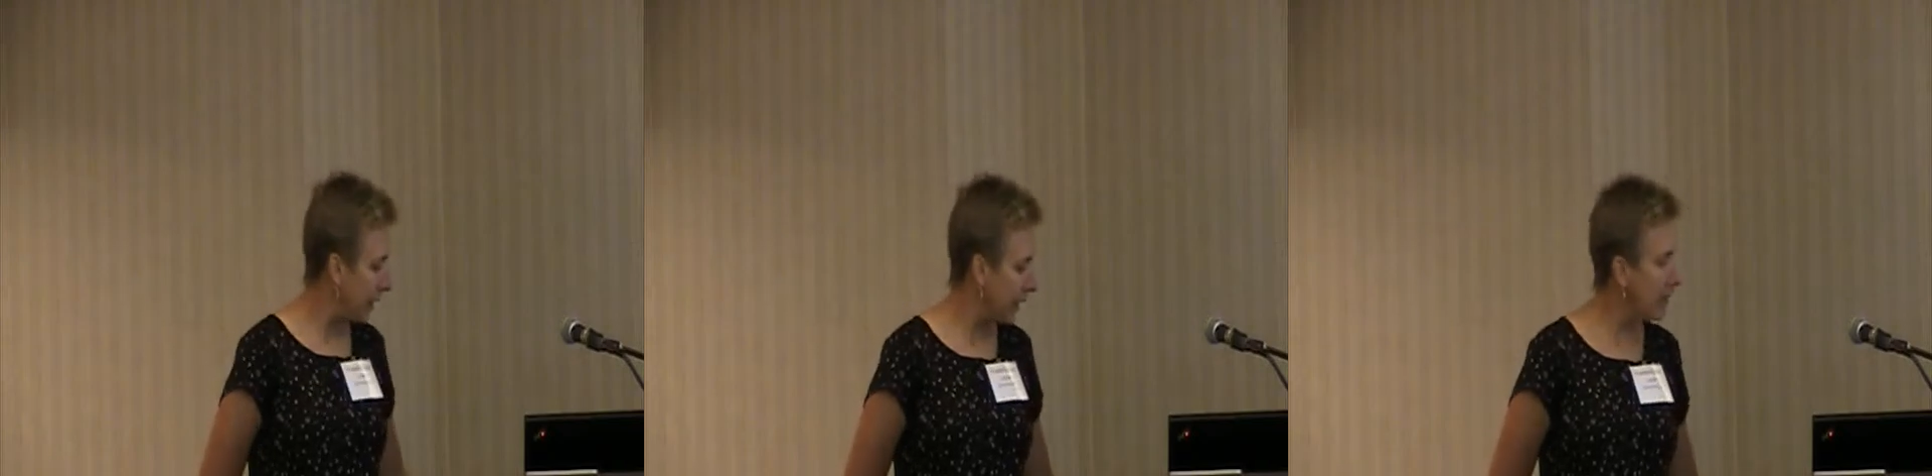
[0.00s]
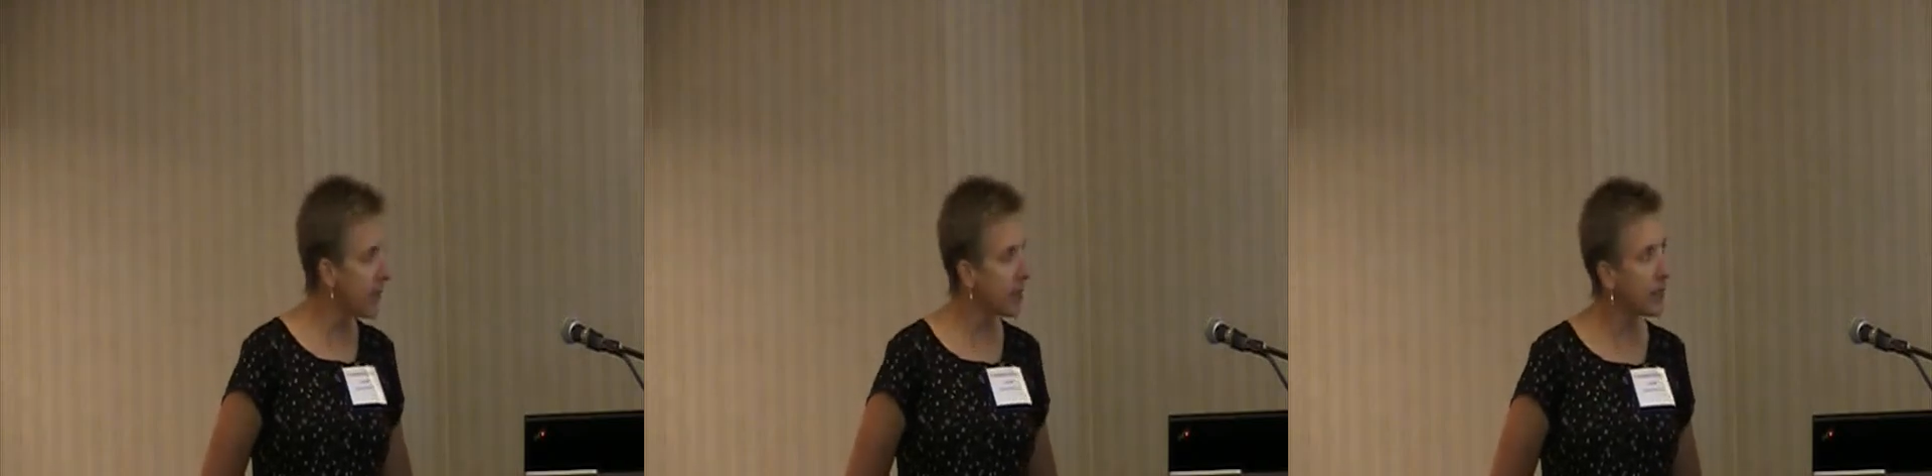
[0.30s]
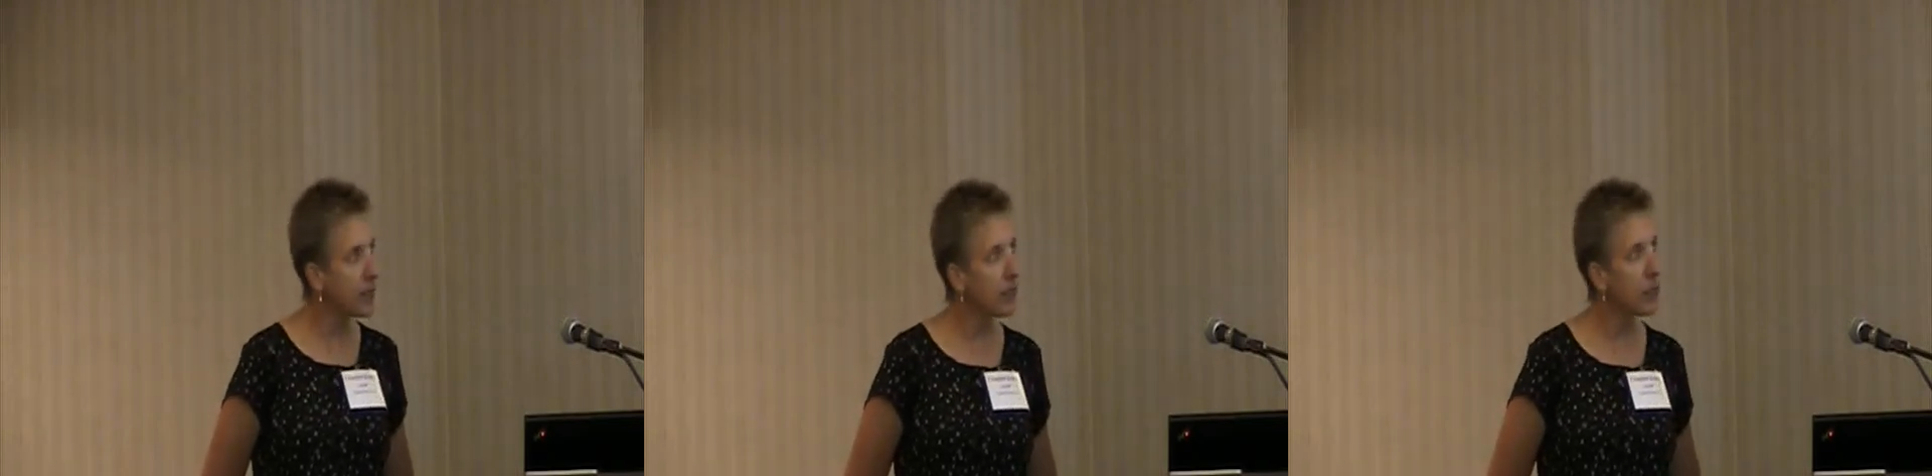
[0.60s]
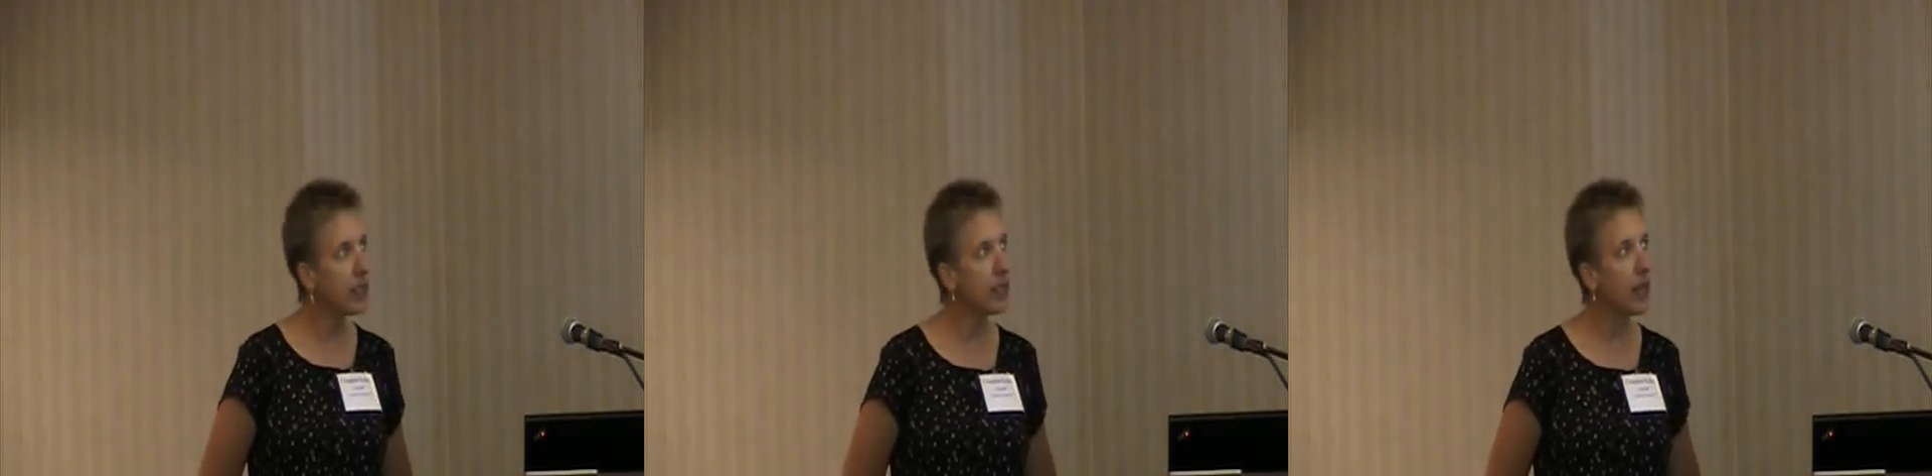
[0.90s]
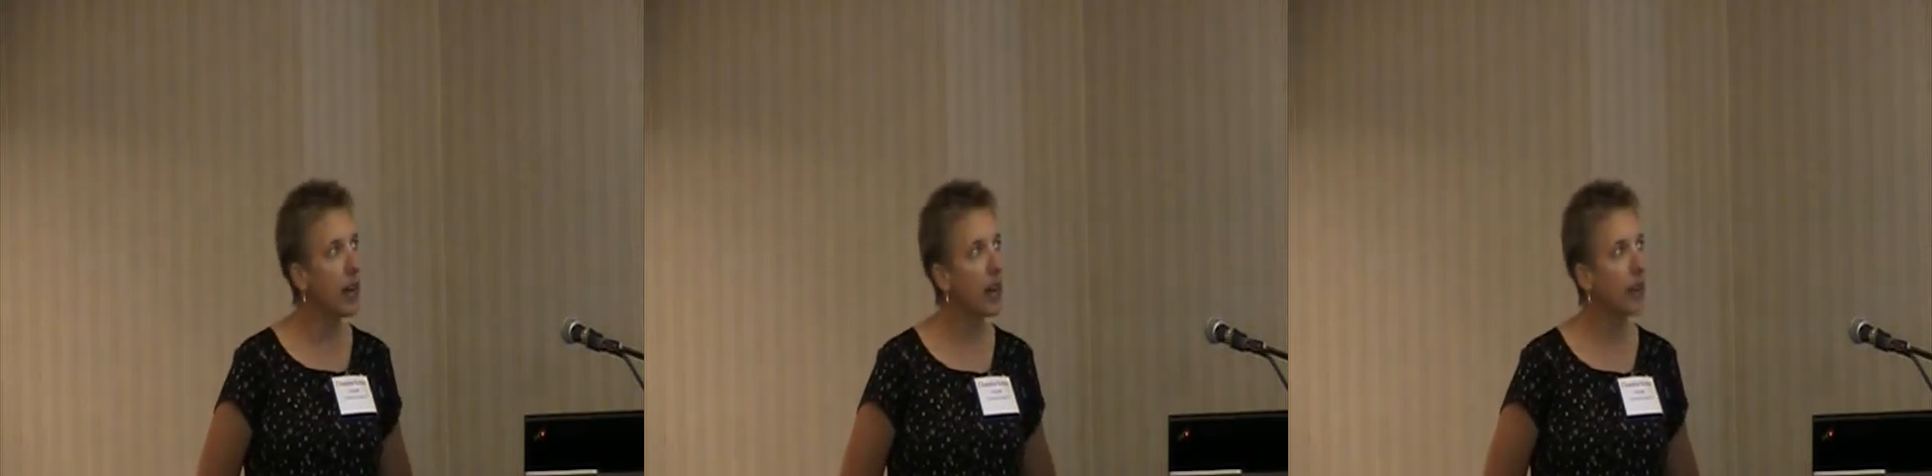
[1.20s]
It's just
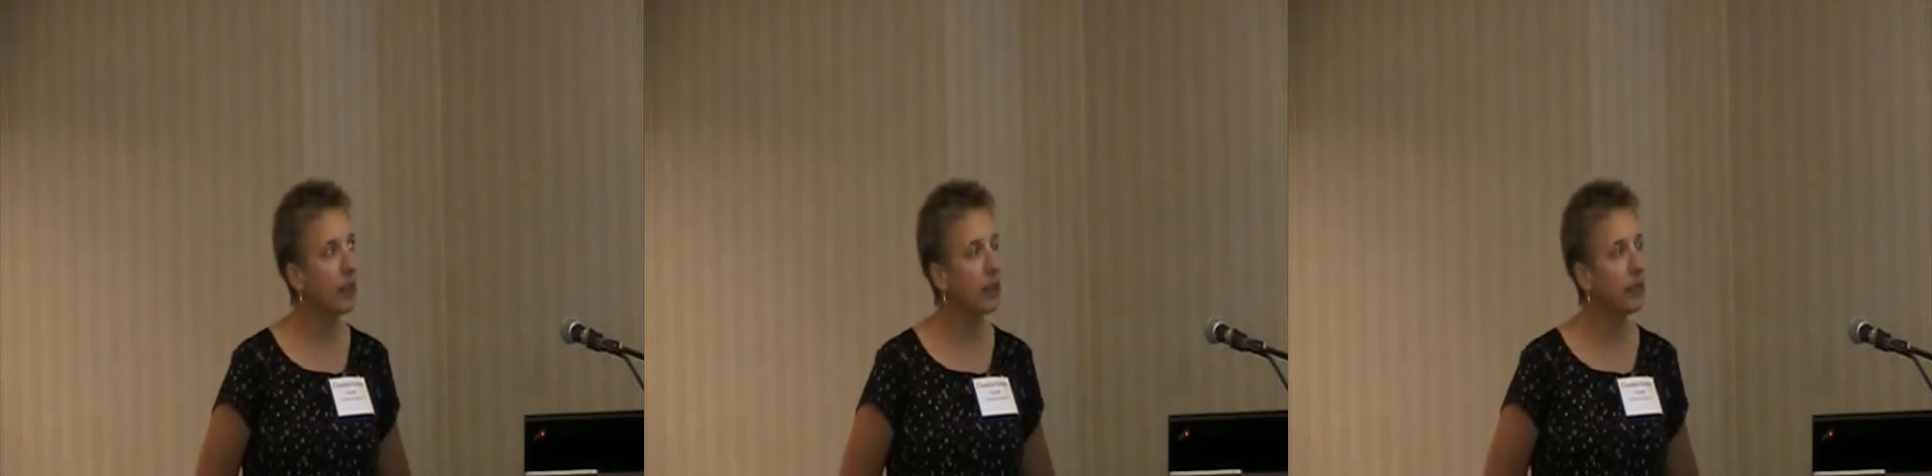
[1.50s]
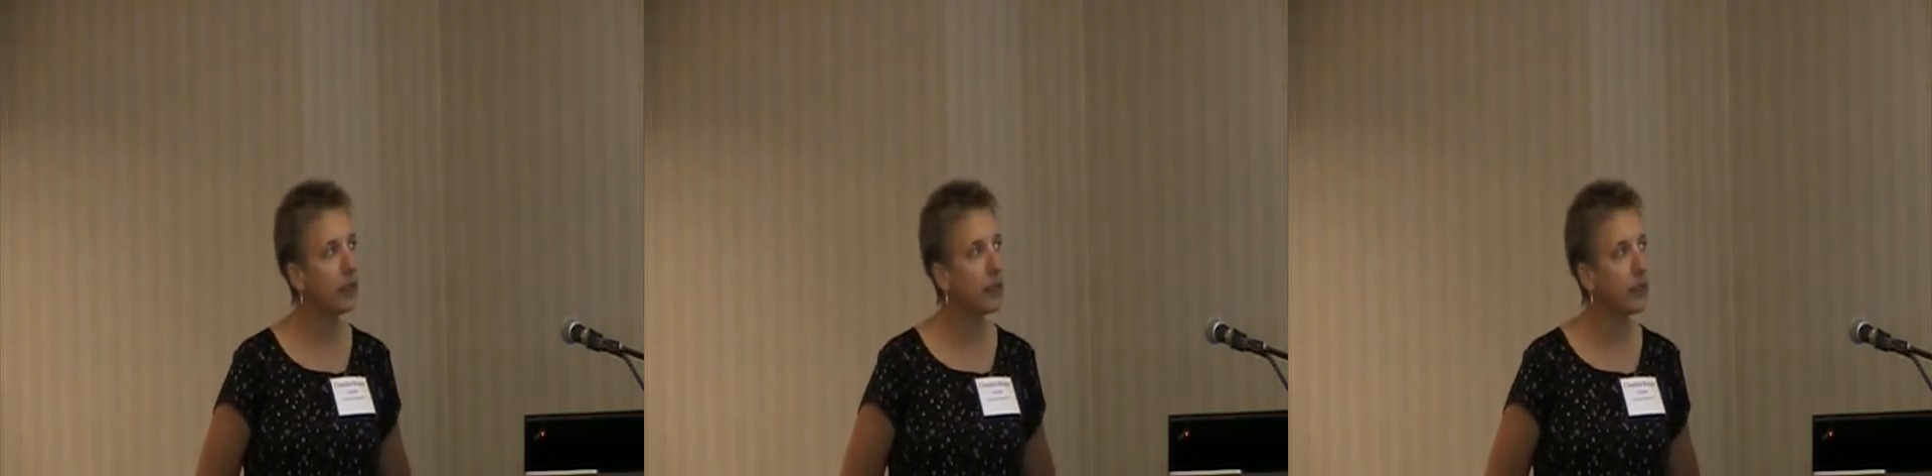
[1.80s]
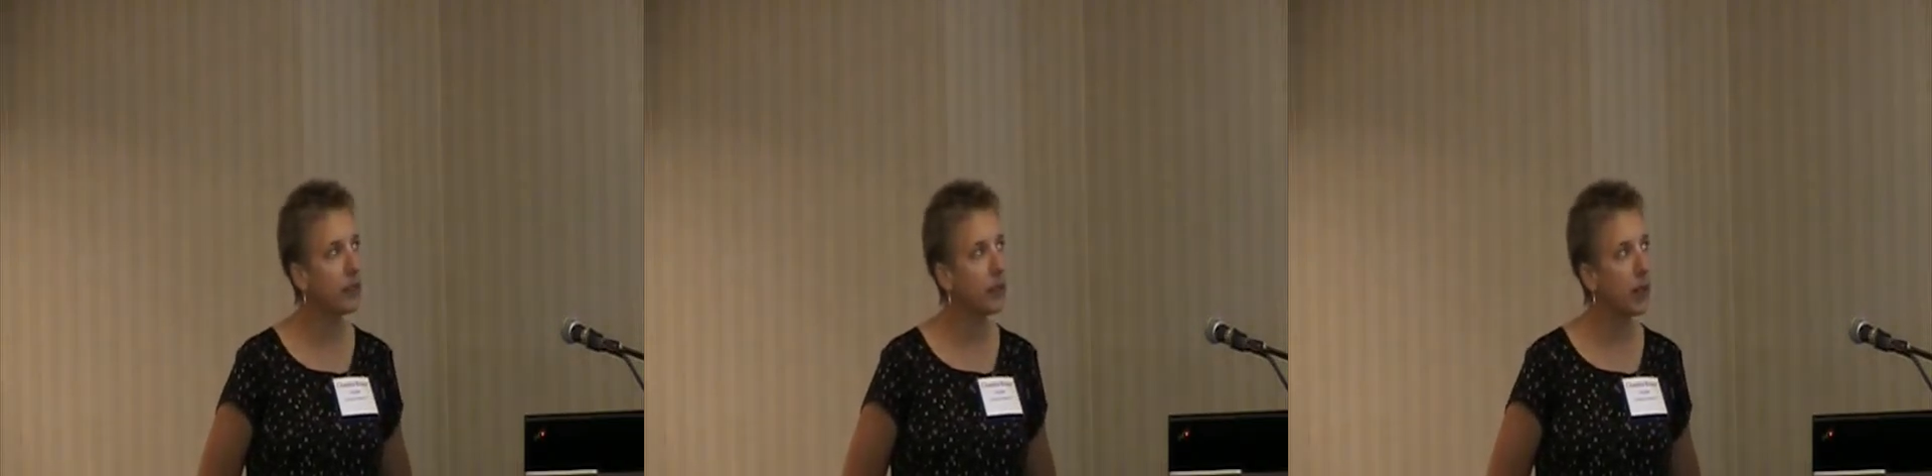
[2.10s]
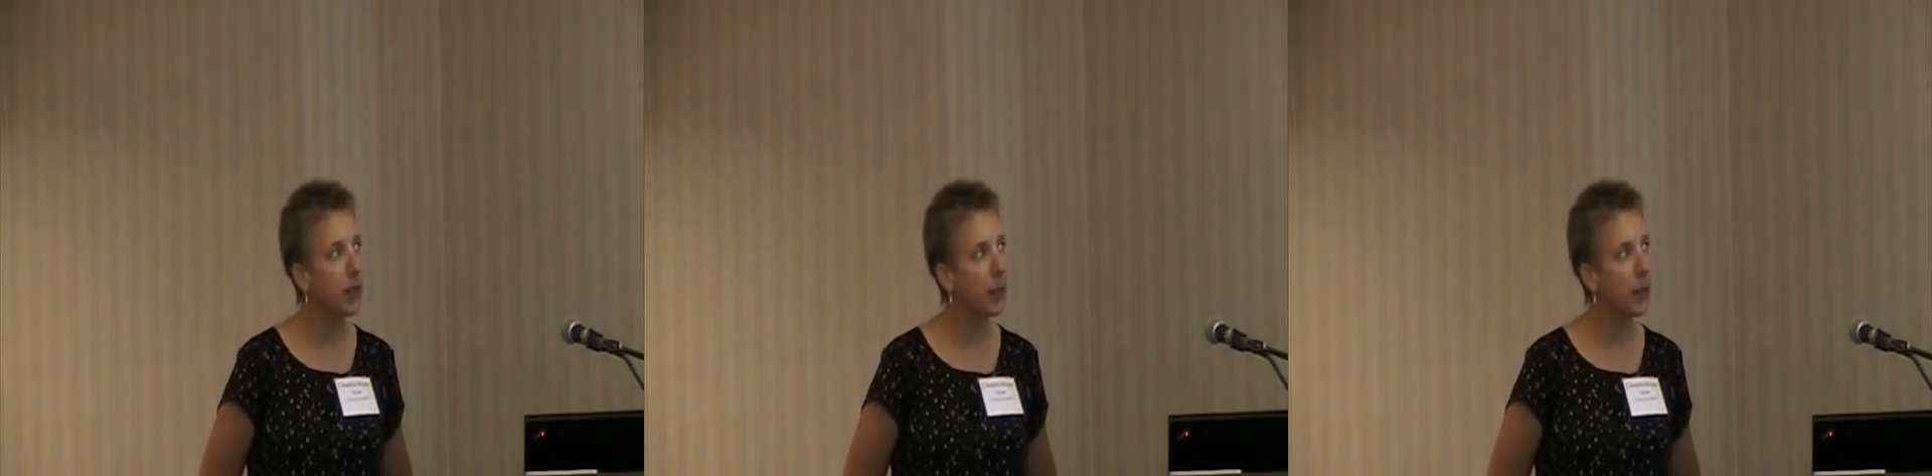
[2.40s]
a high-level